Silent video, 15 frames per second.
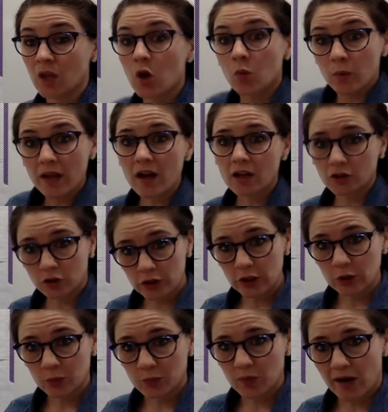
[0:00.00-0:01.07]
We
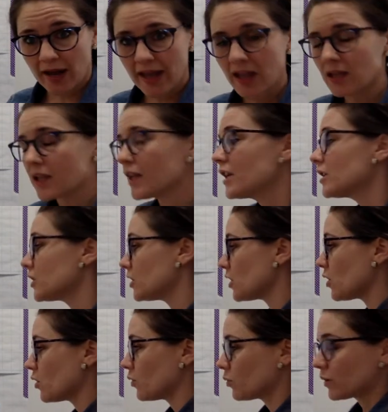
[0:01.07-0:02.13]
ungroup, right?
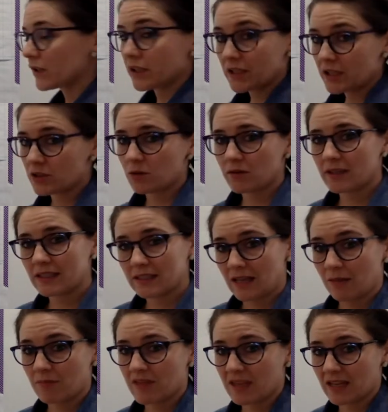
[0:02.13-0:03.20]
So we're going to do the
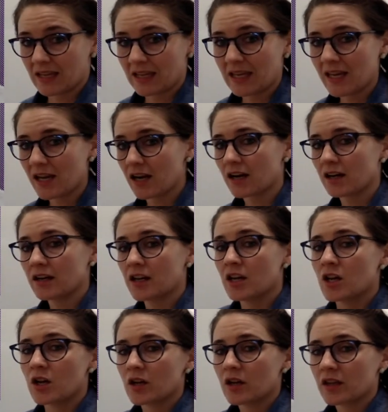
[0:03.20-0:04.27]
same thing here.
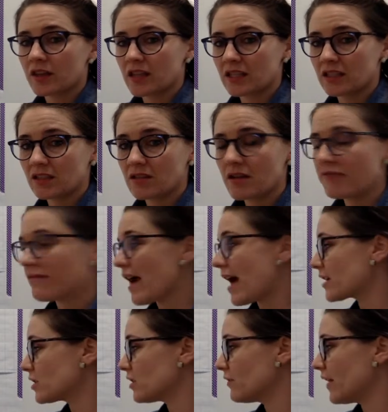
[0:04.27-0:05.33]
This is our
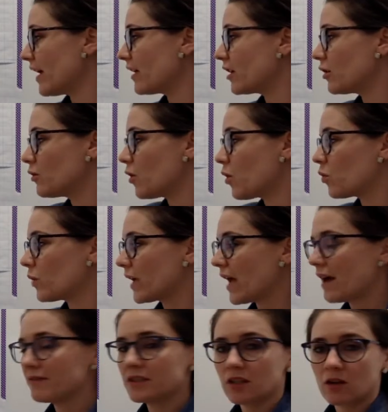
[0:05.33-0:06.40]
fractional value. We
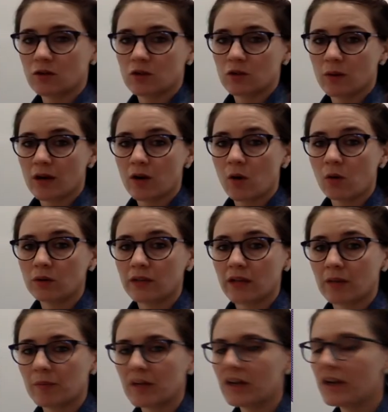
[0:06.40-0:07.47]
have to go to our whole
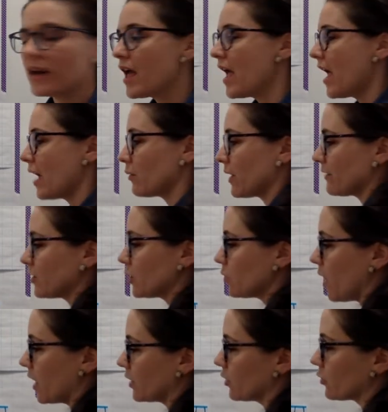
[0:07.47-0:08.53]
number and we have to
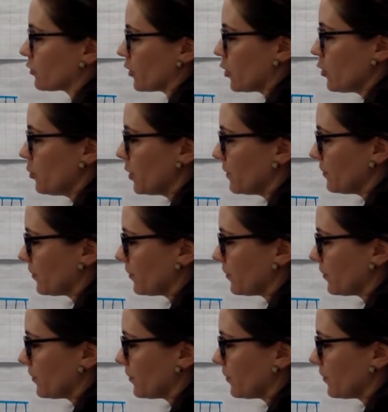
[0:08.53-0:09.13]
ungroup.